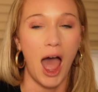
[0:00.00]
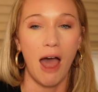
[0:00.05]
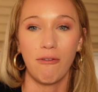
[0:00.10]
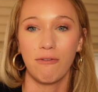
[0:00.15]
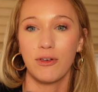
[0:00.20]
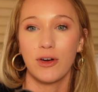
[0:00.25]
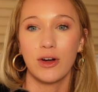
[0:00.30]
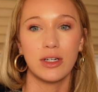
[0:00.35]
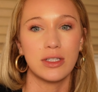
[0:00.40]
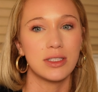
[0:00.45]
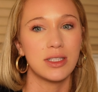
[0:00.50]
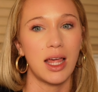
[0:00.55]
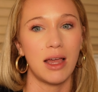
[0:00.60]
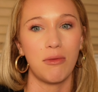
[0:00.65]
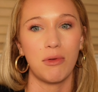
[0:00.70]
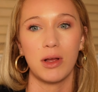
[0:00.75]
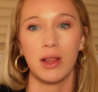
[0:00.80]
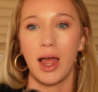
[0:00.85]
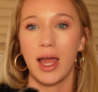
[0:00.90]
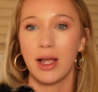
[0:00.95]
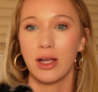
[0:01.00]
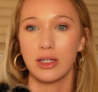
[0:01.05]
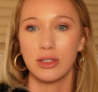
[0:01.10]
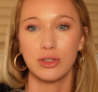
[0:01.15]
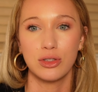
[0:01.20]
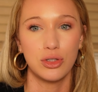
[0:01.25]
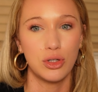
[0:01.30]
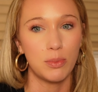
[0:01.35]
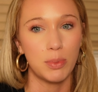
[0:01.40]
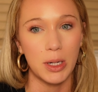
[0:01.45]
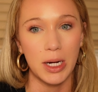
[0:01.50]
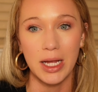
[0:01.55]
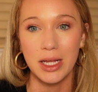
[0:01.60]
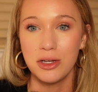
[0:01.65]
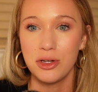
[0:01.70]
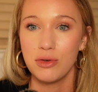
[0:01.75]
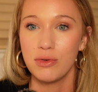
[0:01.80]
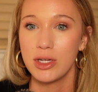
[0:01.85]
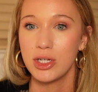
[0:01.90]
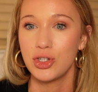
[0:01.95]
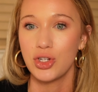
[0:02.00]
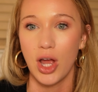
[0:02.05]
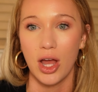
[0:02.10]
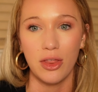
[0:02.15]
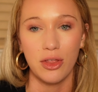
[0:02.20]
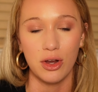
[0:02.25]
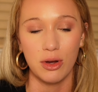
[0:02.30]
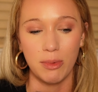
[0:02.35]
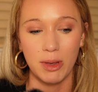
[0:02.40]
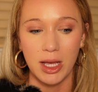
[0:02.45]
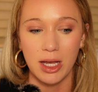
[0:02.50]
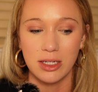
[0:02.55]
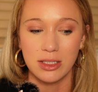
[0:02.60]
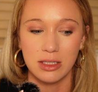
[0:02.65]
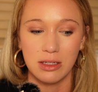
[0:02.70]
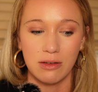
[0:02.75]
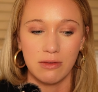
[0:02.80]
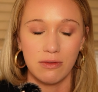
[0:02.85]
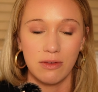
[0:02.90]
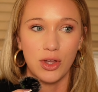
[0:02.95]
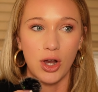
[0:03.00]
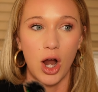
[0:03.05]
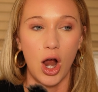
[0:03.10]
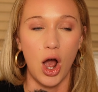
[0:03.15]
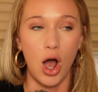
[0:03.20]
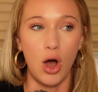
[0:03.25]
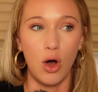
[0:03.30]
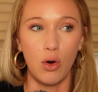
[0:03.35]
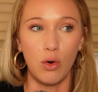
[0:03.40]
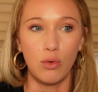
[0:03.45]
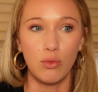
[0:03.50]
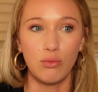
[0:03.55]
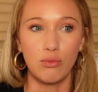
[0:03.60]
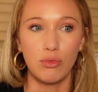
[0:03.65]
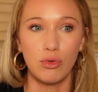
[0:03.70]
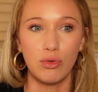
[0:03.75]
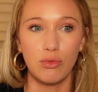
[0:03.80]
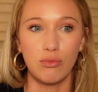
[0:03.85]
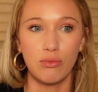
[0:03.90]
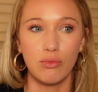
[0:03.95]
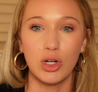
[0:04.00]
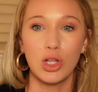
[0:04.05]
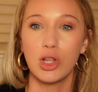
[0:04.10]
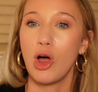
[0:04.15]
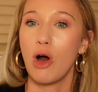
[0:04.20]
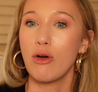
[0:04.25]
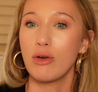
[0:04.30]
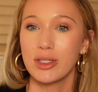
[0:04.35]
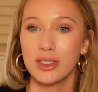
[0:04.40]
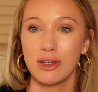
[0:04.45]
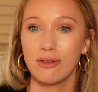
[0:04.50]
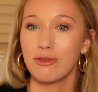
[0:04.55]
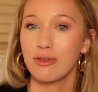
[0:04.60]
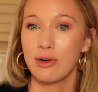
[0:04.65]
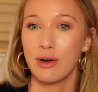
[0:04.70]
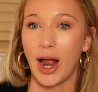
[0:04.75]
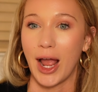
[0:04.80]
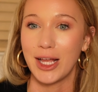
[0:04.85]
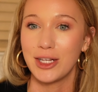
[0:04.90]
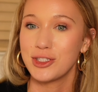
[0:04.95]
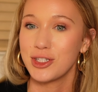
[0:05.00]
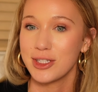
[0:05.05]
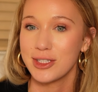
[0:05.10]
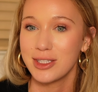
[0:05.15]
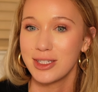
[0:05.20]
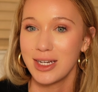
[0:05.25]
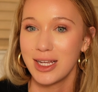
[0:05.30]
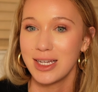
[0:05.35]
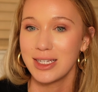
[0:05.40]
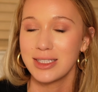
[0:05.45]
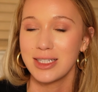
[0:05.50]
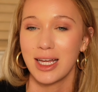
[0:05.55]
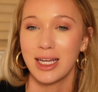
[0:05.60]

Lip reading: at first they were like super into each other because of their own cloaks of righteousness,